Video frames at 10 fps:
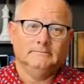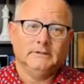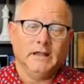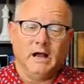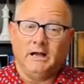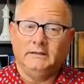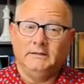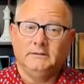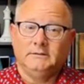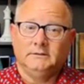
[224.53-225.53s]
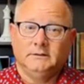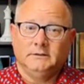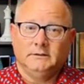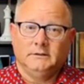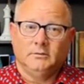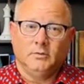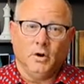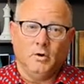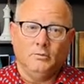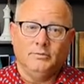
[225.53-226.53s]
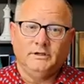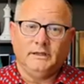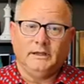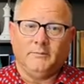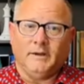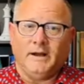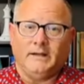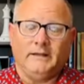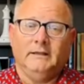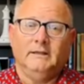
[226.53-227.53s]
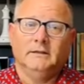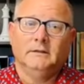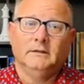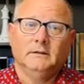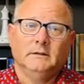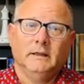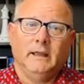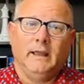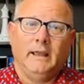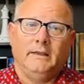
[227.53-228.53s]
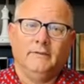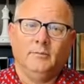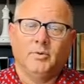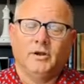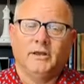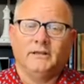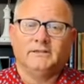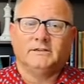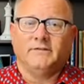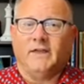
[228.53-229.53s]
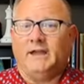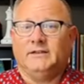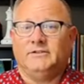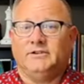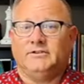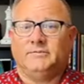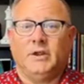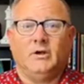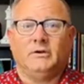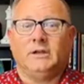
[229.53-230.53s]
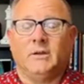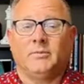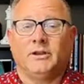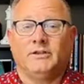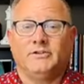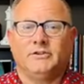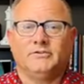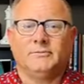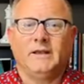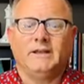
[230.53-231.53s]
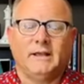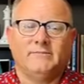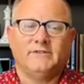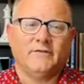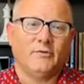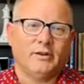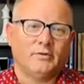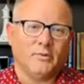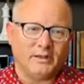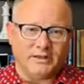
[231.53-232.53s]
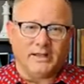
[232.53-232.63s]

God, robed in a body. And the brilliance of that is just beyond comprehension. There's many times I've read the red